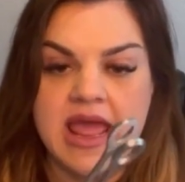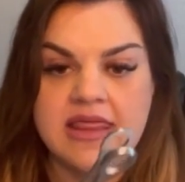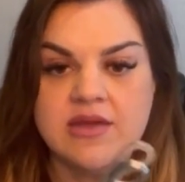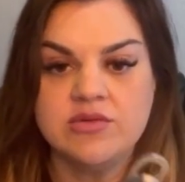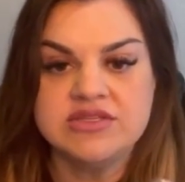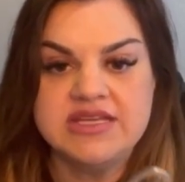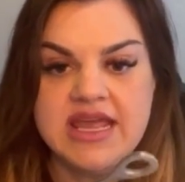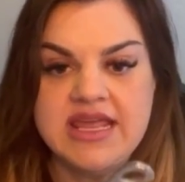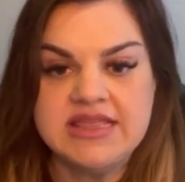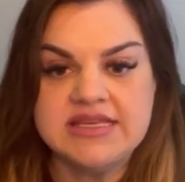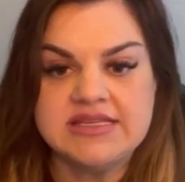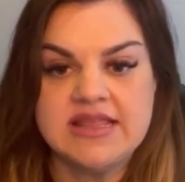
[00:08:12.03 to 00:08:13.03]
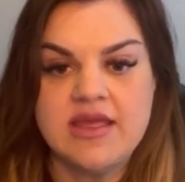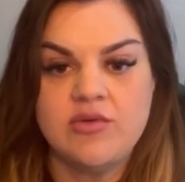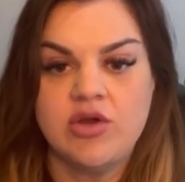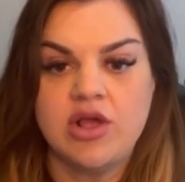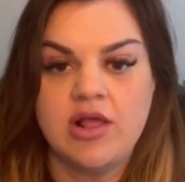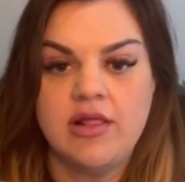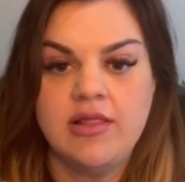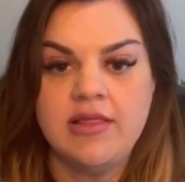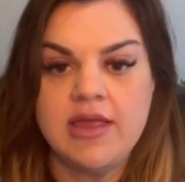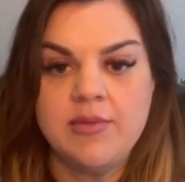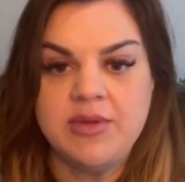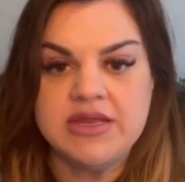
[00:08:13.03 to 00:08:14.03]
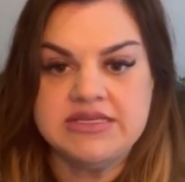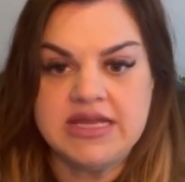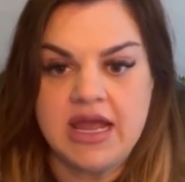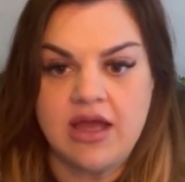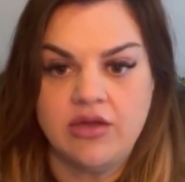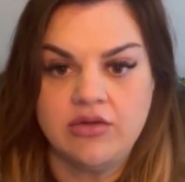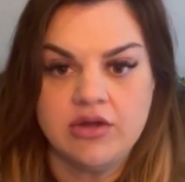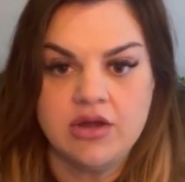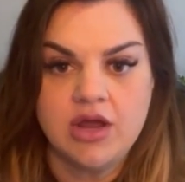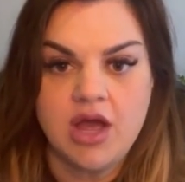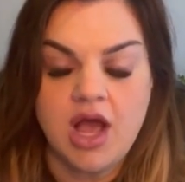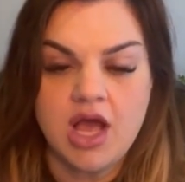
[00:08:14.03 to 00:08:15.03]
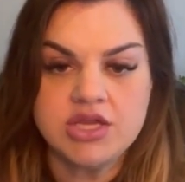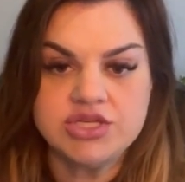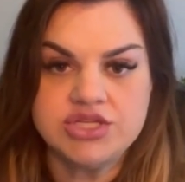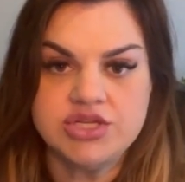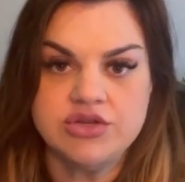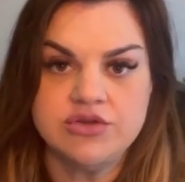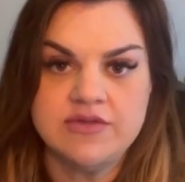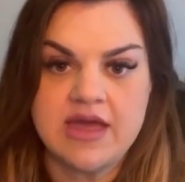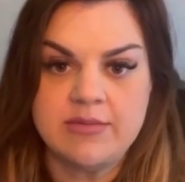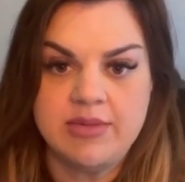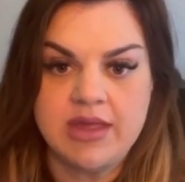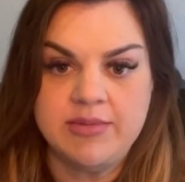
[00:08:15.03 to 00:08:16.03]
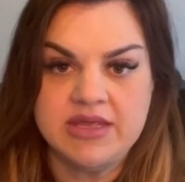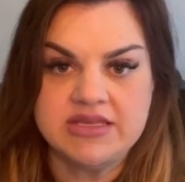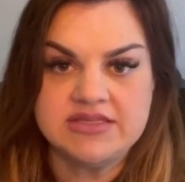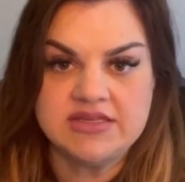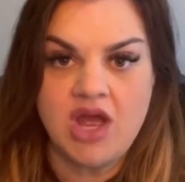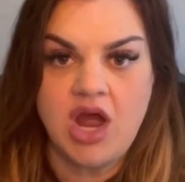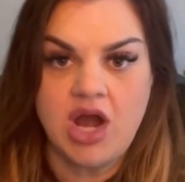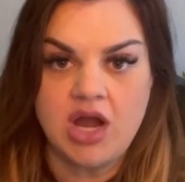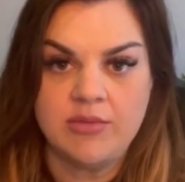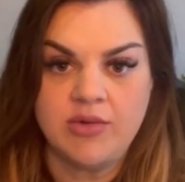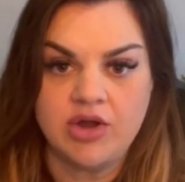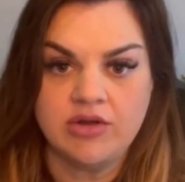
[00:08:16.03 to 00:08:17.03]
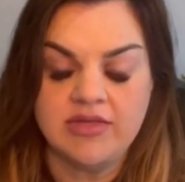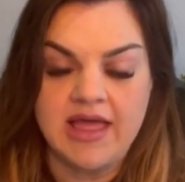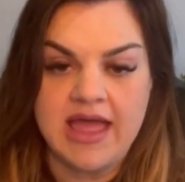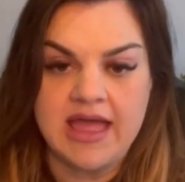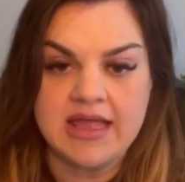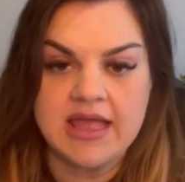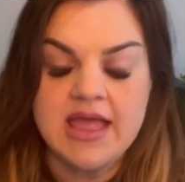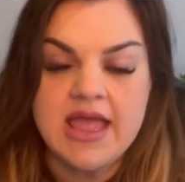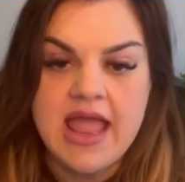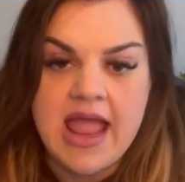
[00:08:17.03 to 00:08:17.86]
and they will take this and they will clamp it down onto that baby's arm or leg,